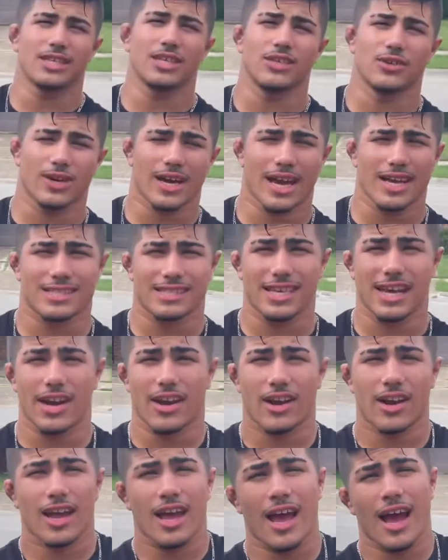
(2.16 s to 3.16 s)
you guys
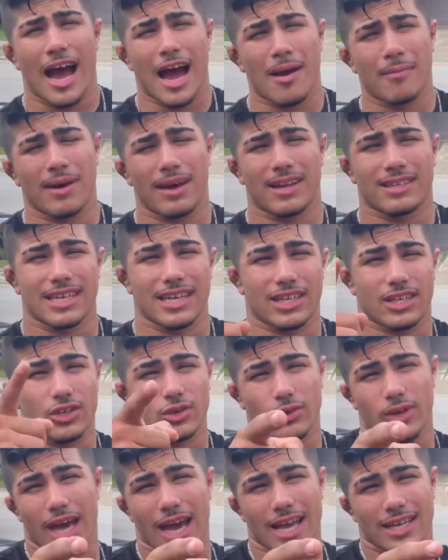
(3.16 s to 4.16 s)
there. I'm about to take
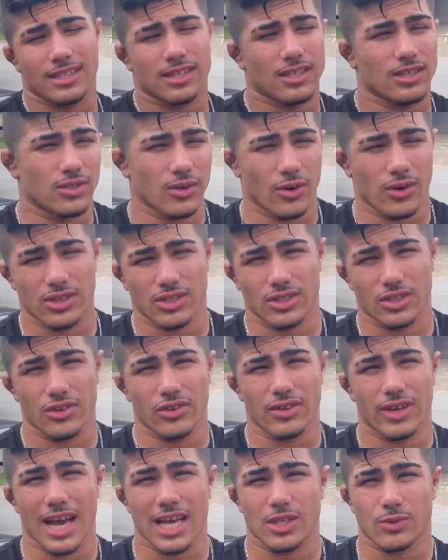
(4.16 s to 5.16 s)
you guys to the store to show
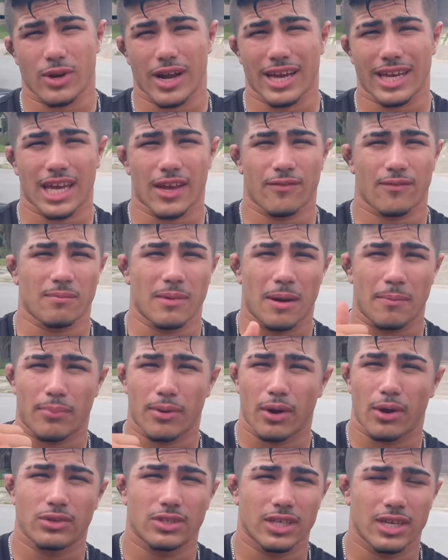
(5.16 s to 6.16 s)
you guys what I get from my
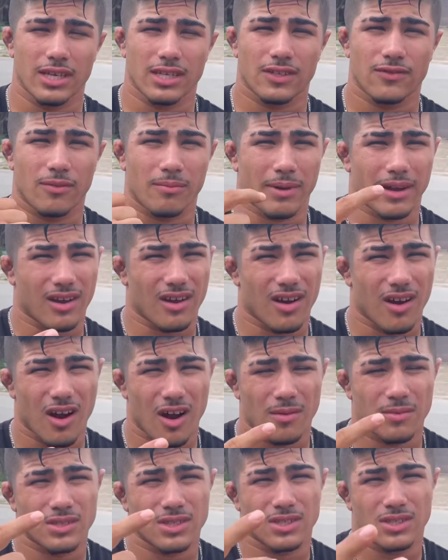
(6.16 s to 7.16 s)
proteins, from my
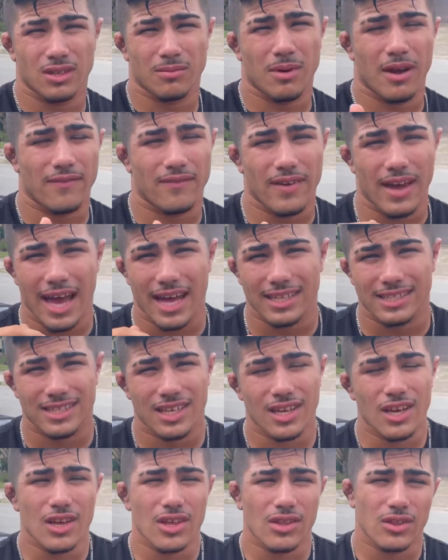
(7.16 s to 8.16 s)
carbs, to my fats,
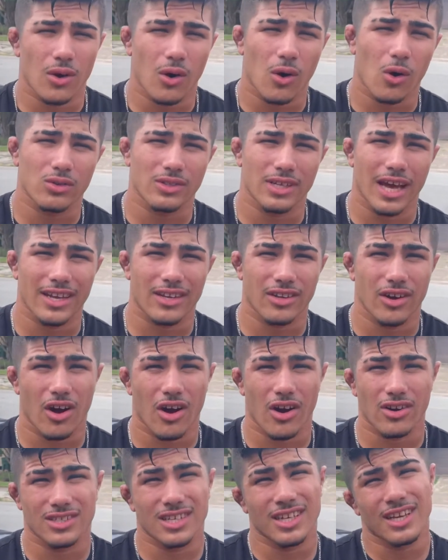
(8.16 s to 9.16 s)
the whole 9
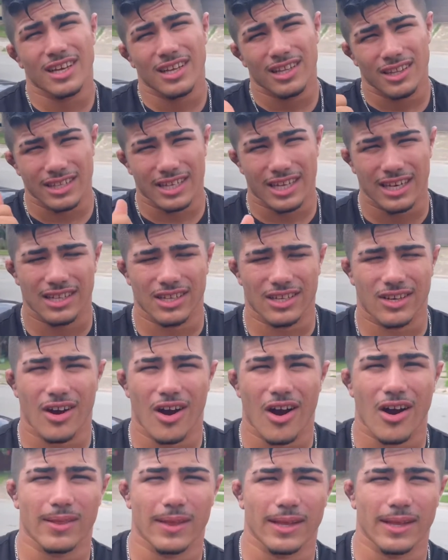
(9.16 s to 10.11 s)
yards. Get in the car and